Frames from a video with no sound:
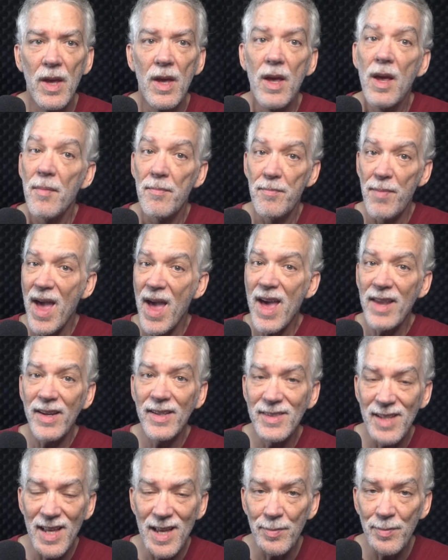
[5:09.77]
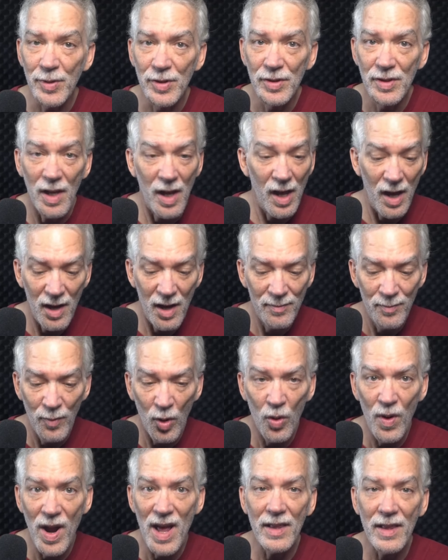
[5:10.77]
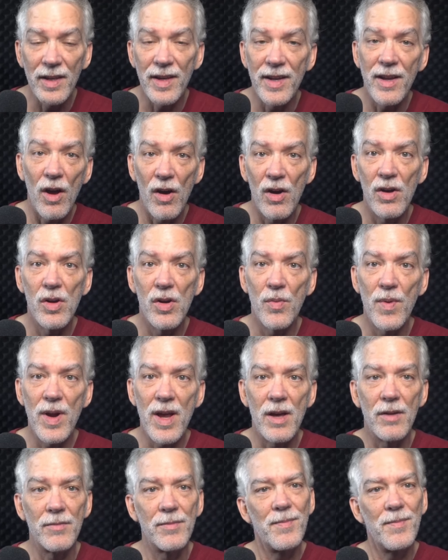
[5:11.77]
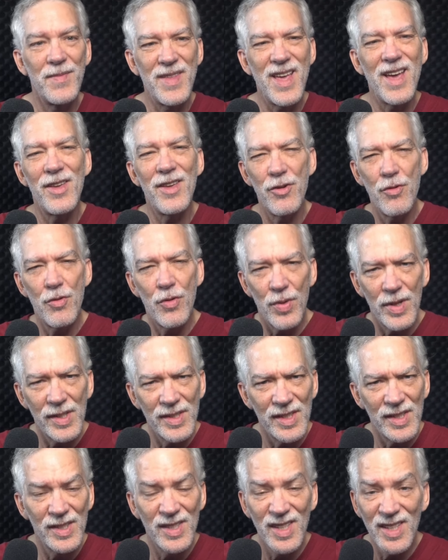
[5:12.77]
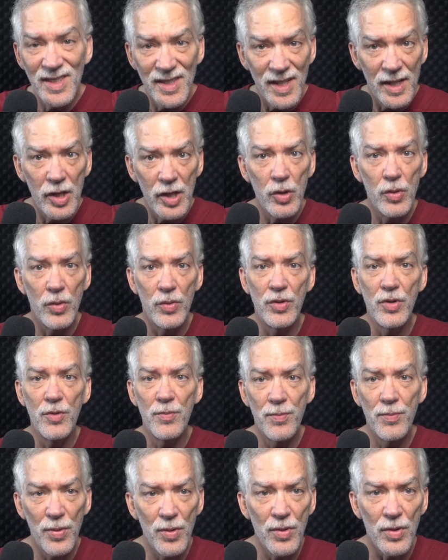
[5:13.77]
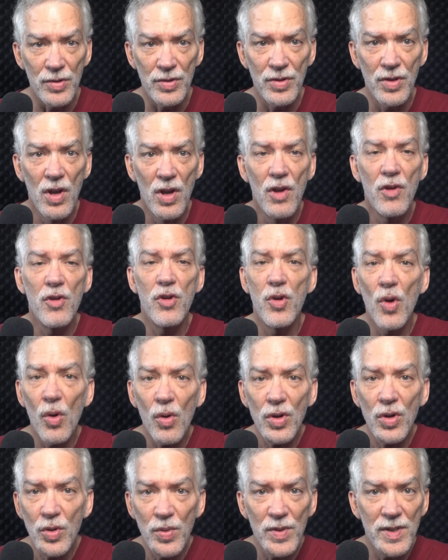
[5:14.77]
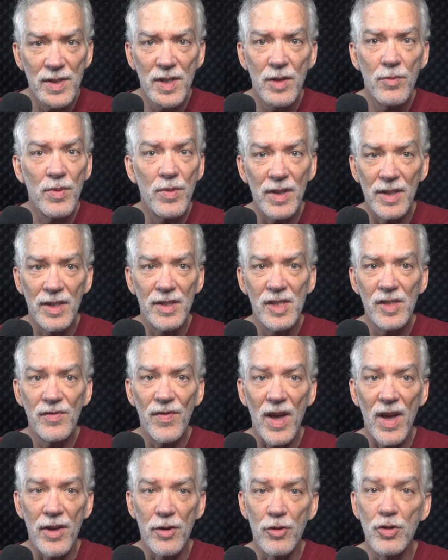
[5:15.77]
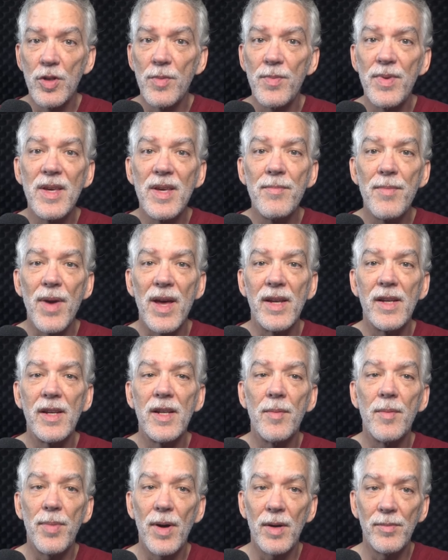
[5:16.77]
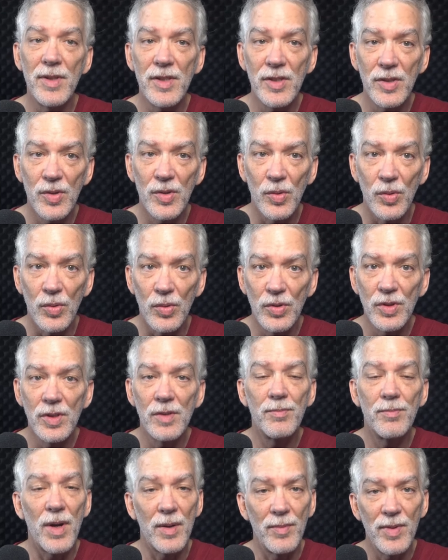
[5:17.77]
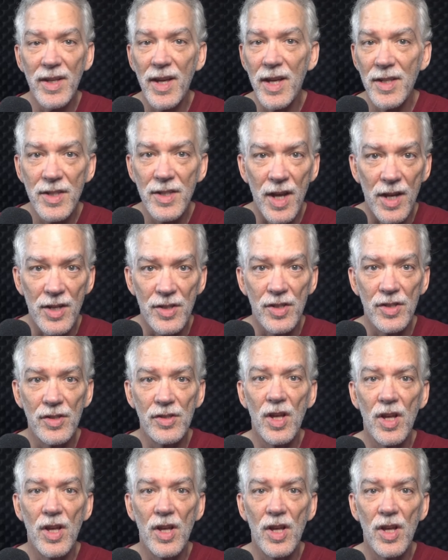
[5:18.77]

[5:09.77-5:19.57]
Bad examples of morality all around. Yet you Christians continue to push your twisted religious values to be embedded into public schools, public educations,